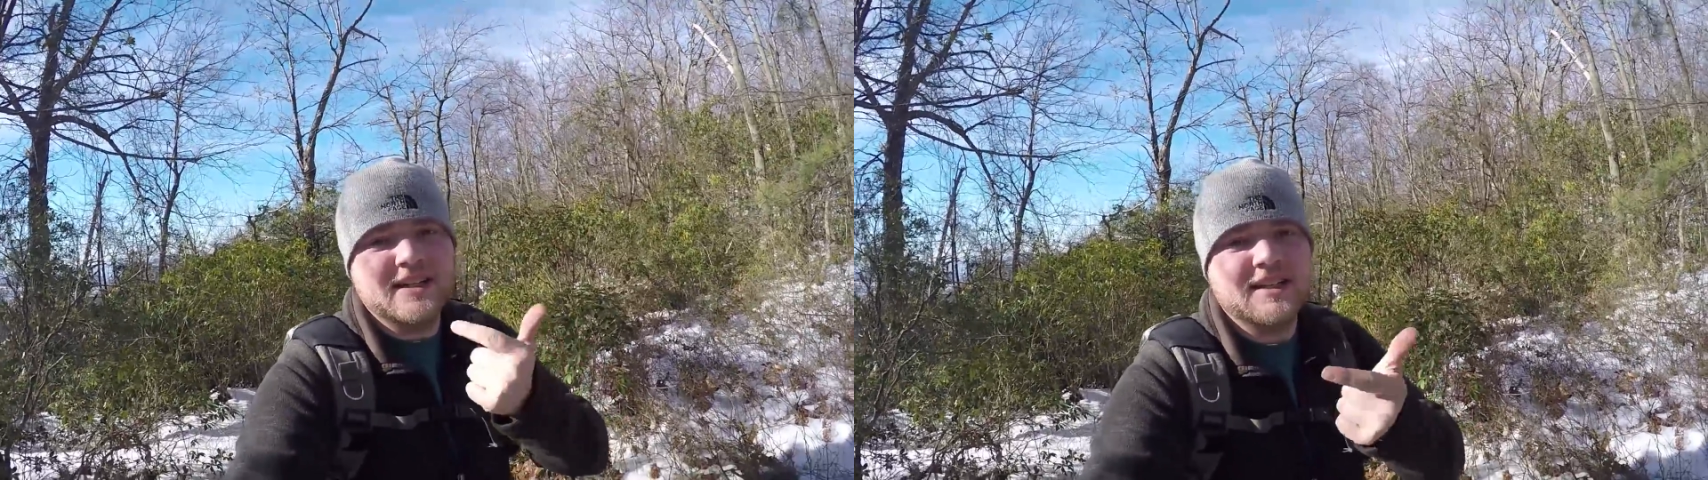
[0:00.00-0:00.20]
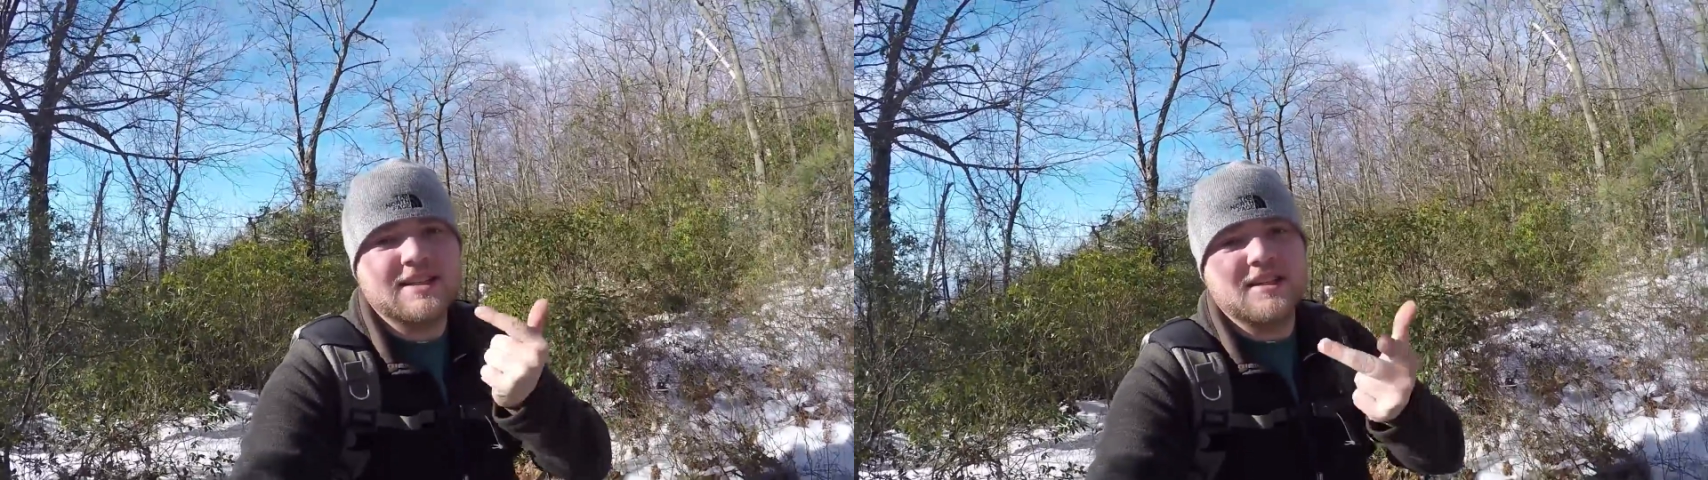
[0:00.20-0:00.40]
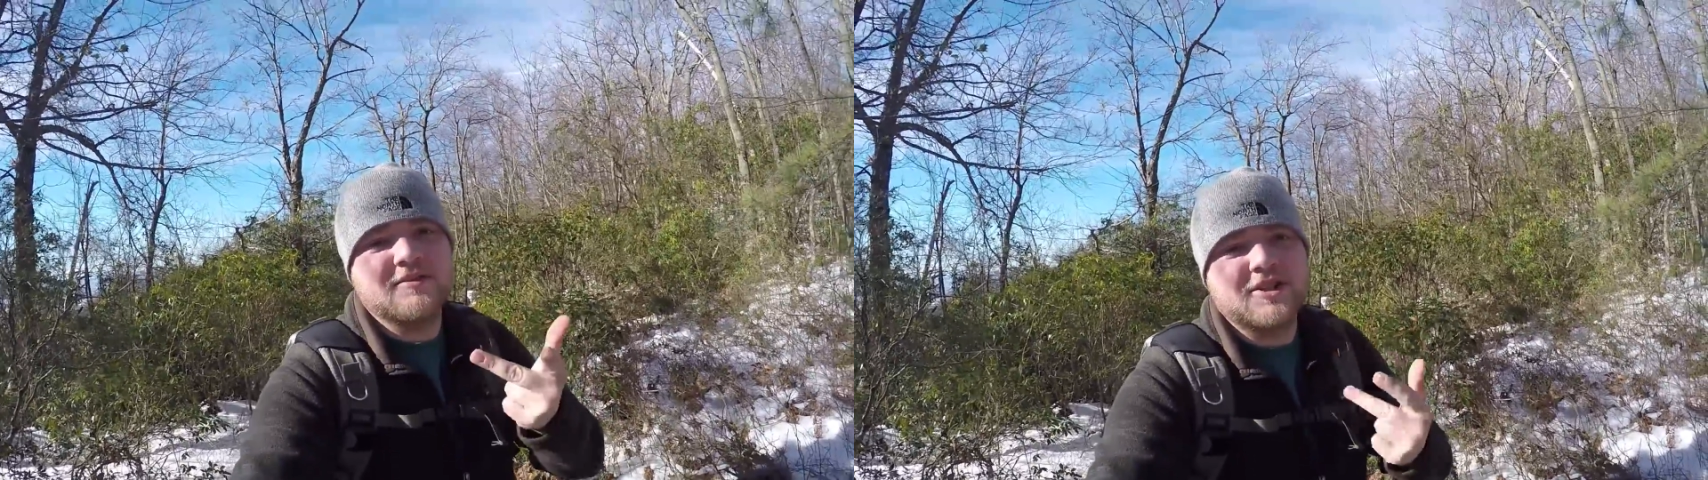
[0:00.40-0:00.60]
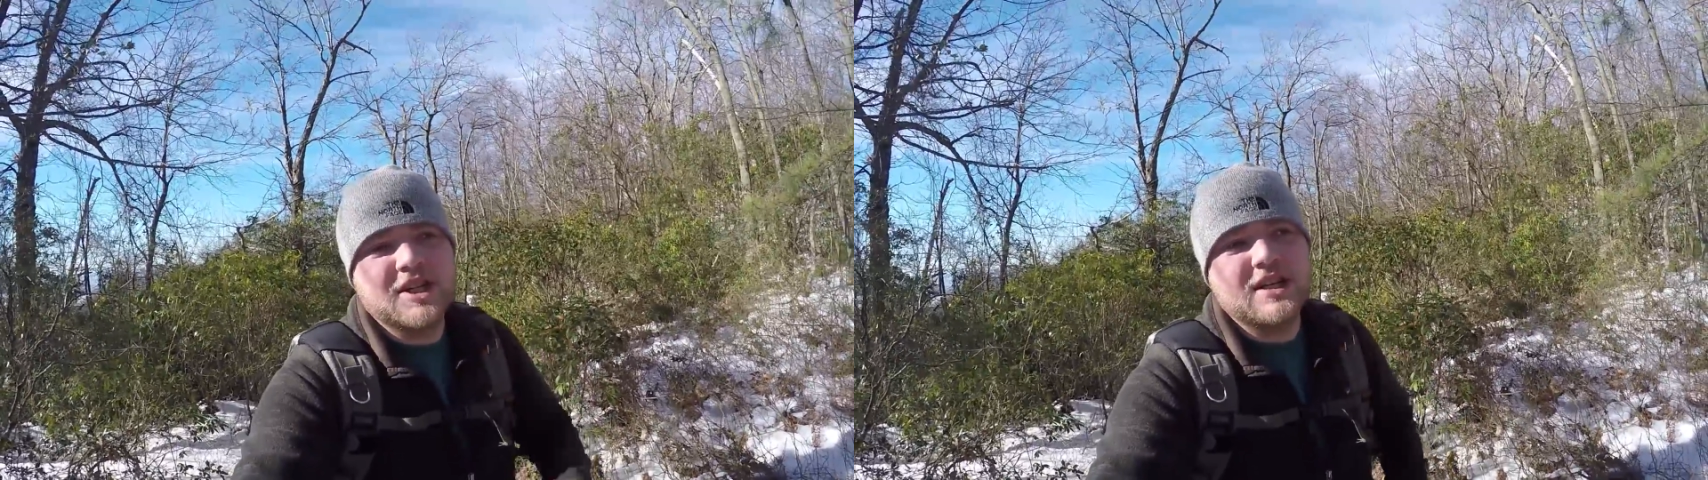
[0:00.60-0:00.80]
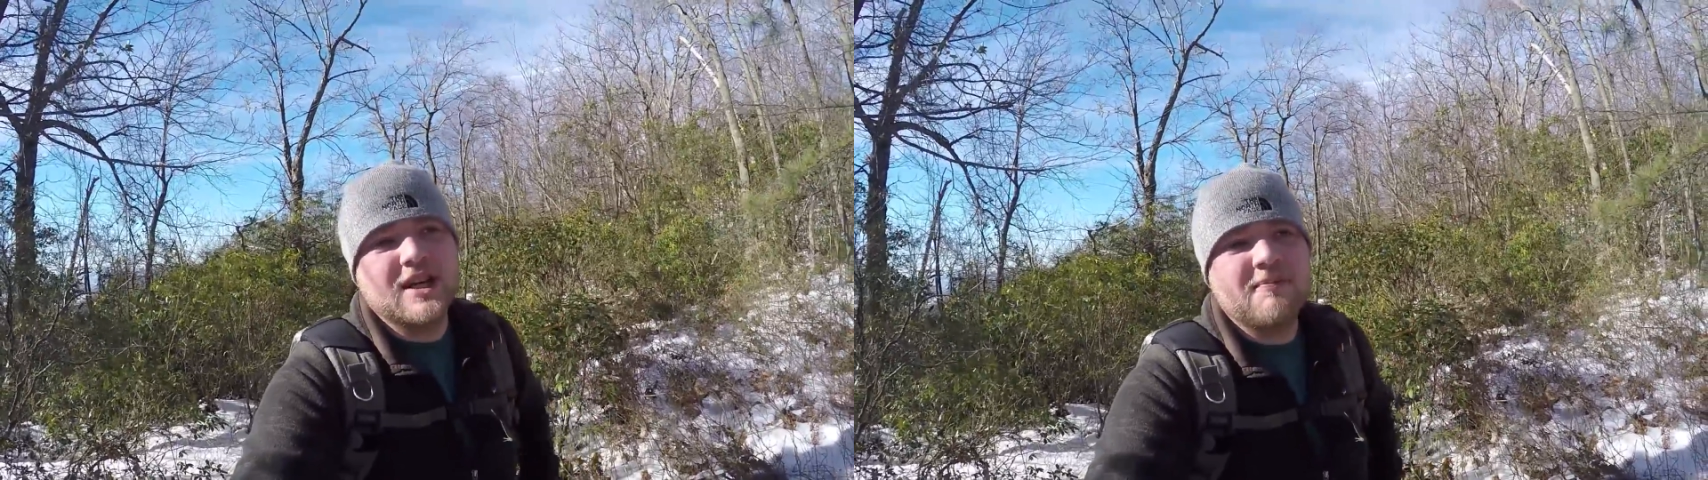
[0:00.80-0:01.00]
Tennessee, and
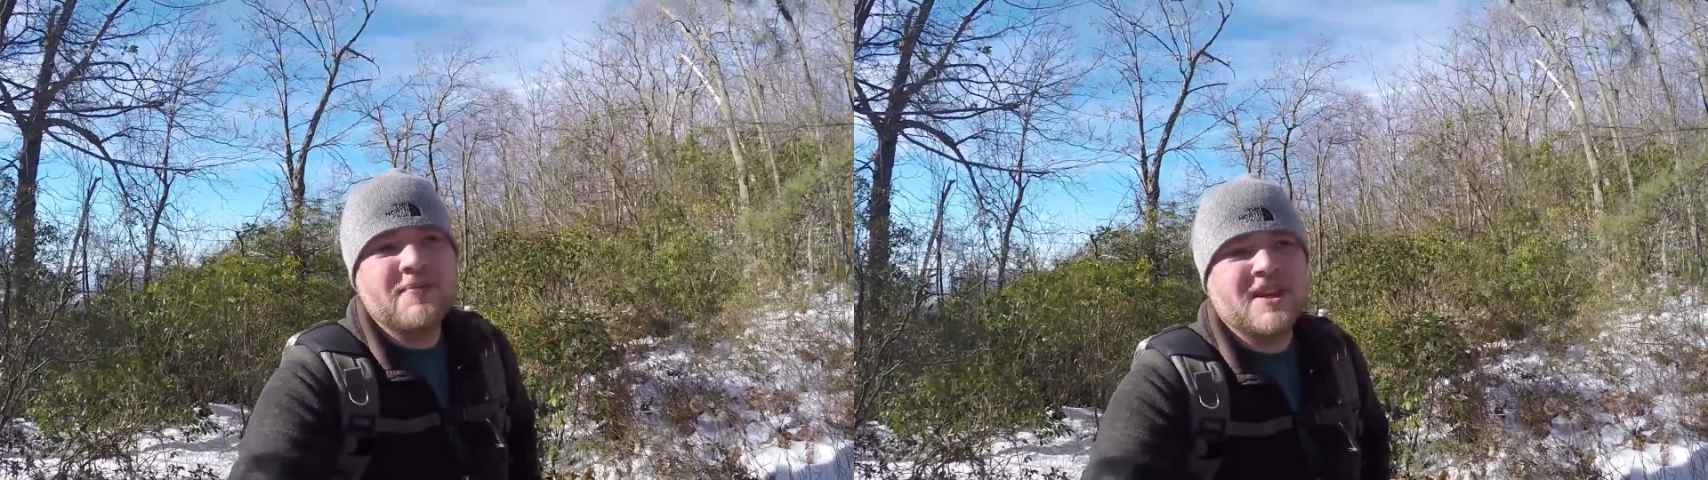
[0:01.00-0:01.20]
Virginia.